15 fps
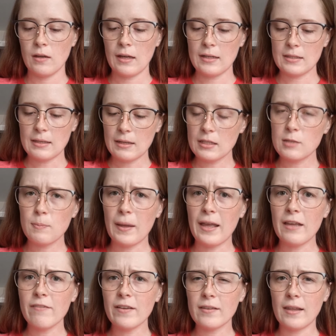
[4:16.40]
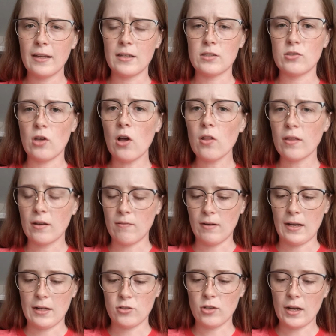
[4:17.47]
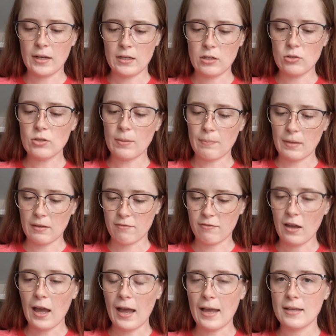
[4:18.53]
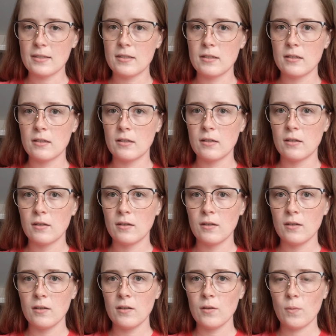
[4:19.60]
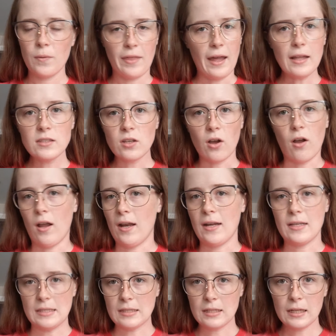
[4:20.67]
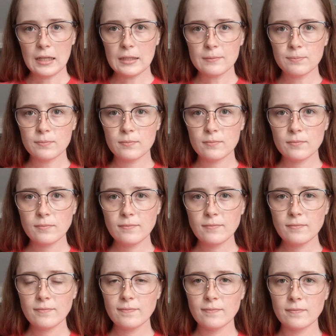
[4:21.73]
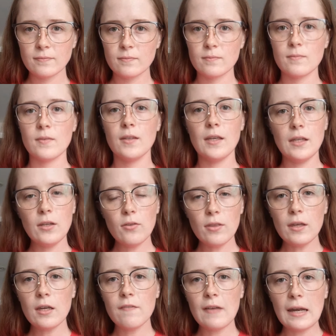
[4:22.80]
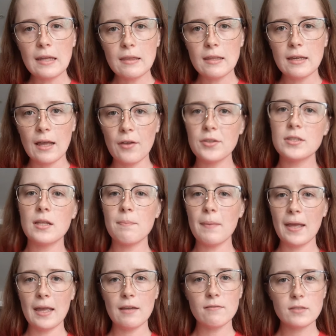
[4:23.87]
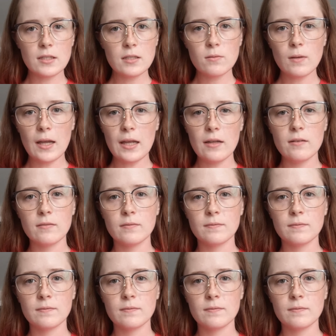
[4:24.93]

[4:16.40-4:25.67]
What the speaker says: It's behaving like a solid when I try to do something fast. Well, that's odd, isn't it? Can you think of anything else that behaves this way?